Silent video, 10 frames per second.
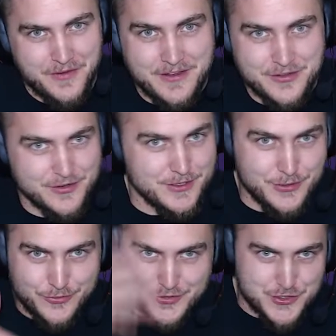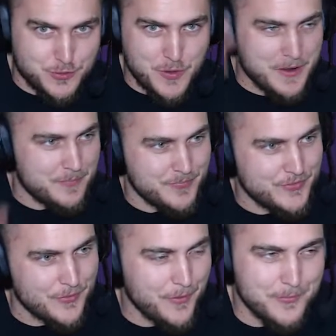to use at your whim,
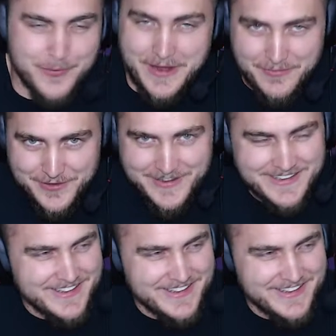so whatever.